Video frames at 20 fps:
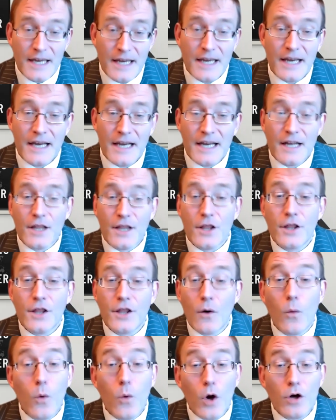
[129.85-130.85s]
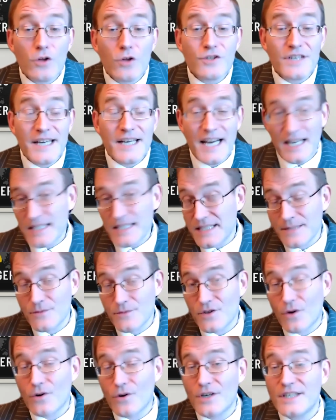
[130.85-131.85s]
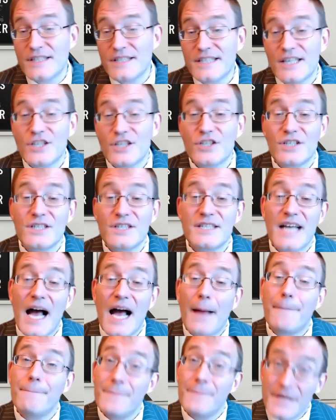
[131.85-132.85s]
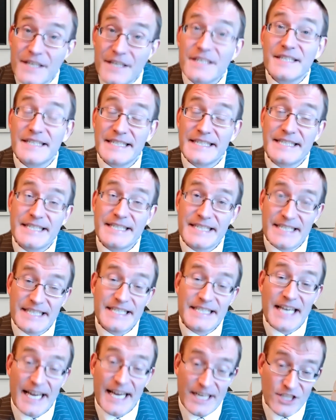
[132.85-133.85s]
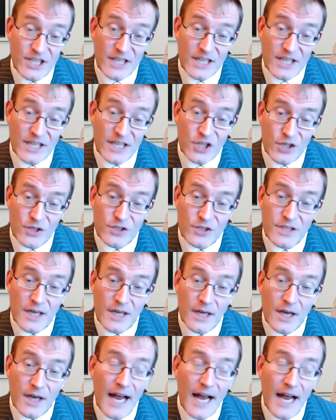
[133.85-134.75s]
The World Customs Organization administers this HS code.